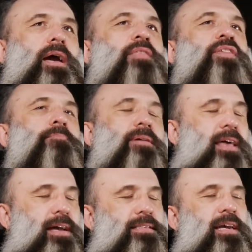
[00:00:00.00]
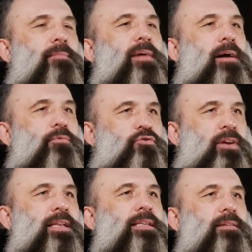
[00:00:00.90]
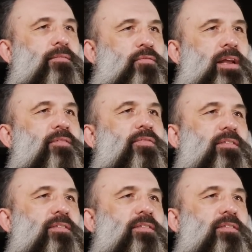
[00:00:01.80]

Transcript: I think by that time I was ready for...